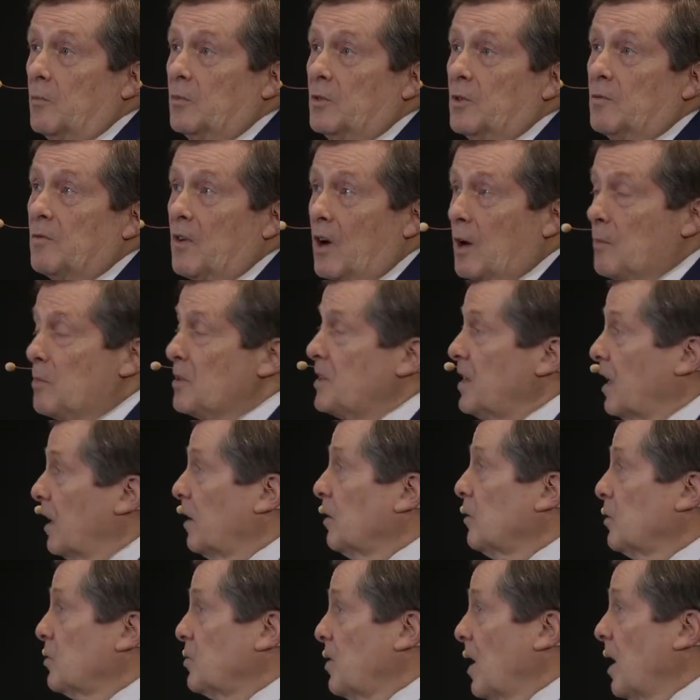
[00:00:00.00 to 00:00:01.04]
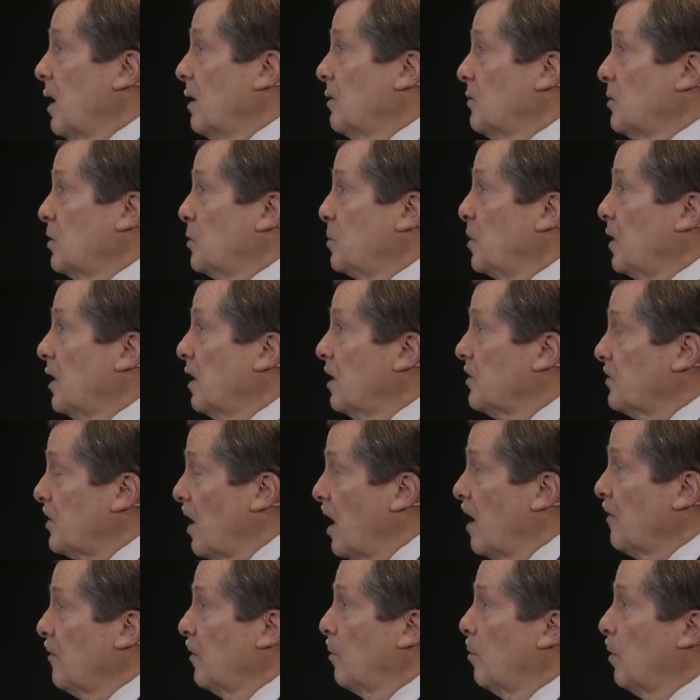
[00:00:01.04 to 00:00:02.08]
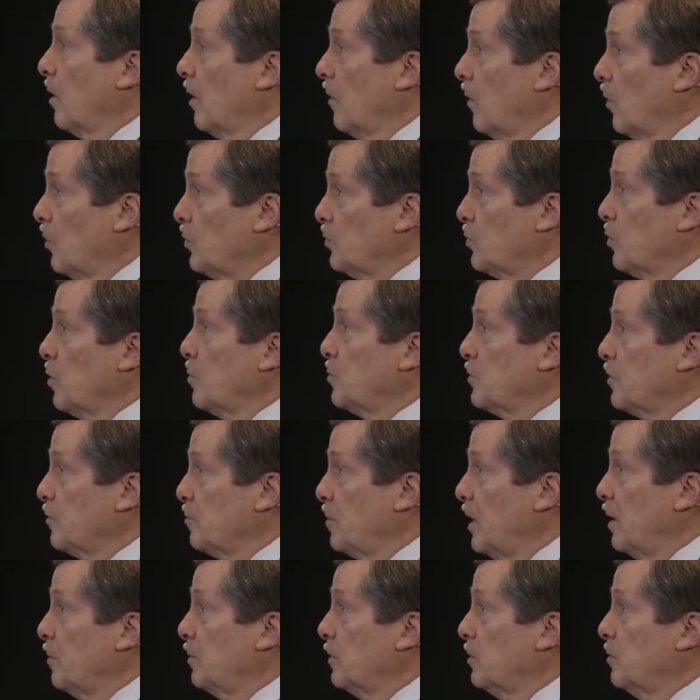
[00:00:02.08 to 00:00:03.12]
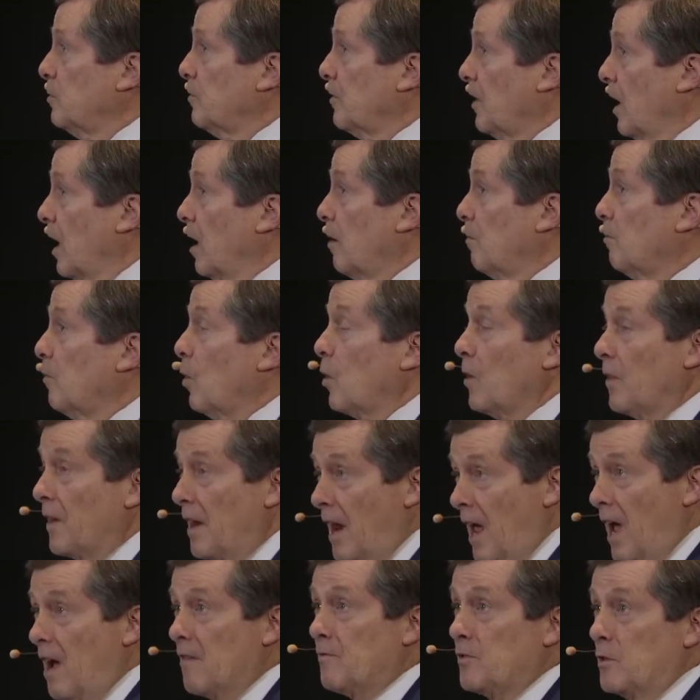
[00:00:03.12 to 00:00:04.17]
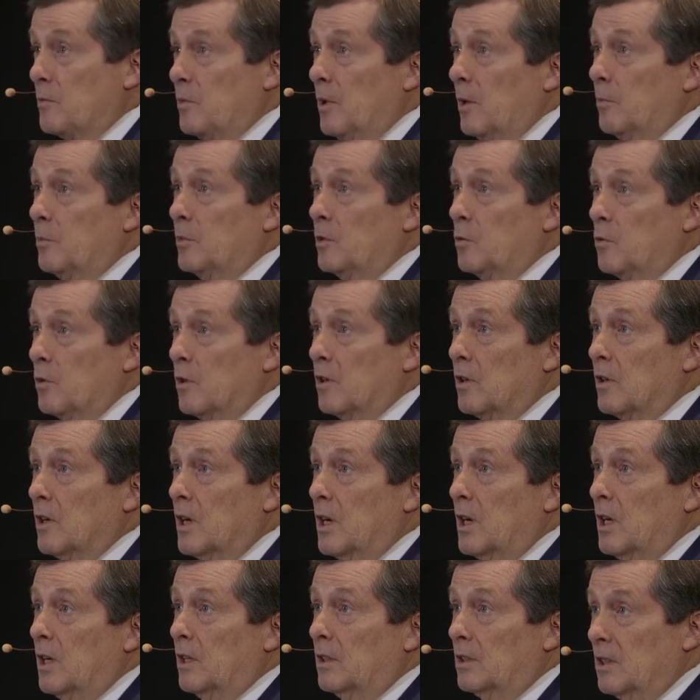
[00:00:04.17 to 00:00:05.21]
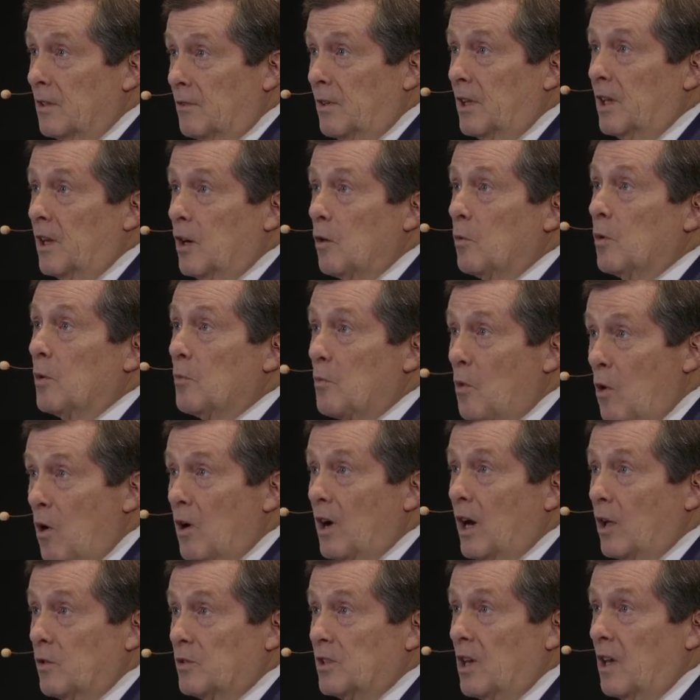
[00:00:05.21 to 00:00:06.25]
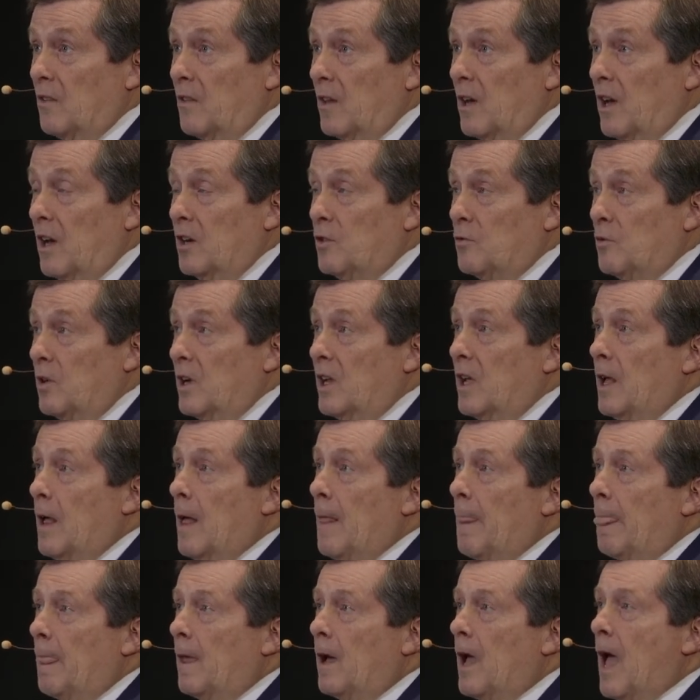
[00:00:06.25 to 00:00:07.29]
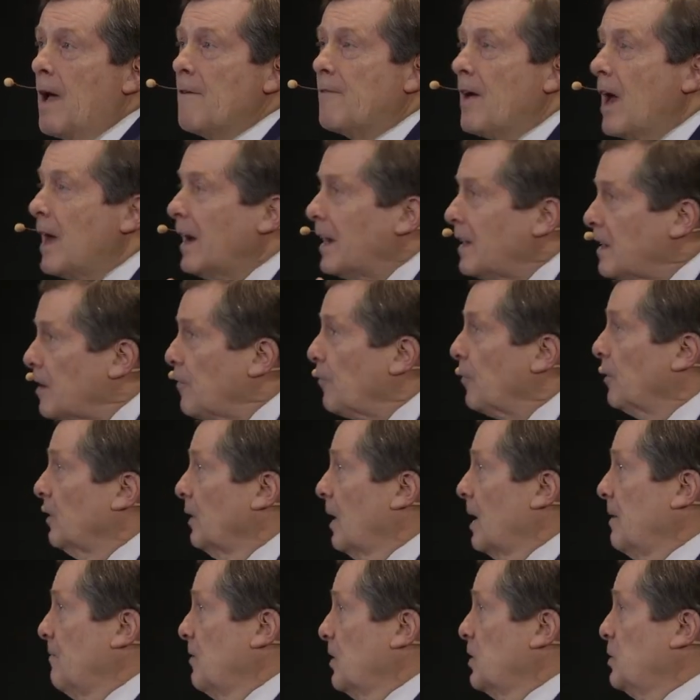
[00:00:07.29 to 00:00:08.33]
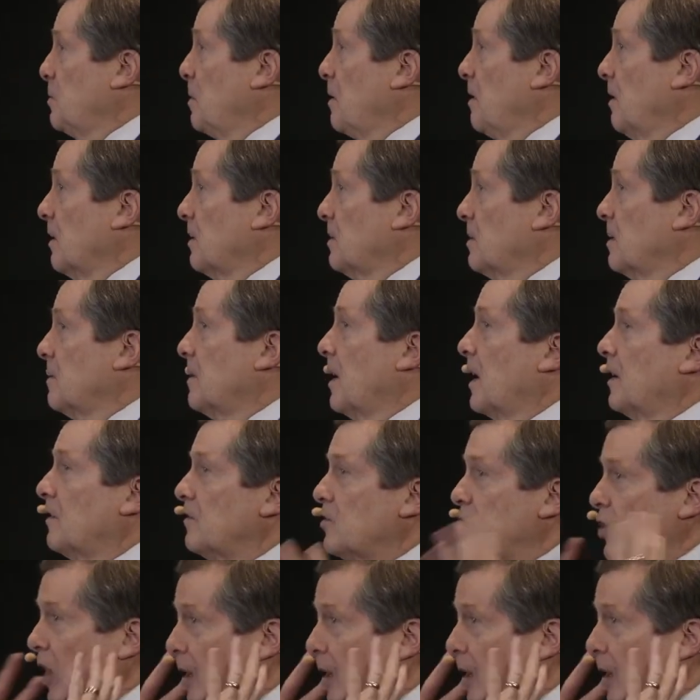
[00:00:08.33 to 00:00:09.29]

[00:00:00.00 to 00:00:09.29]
some very particular challenges, because every one of those groups of people who've come, more than half the people who are living here were born outside the country, have had a different life experience, and that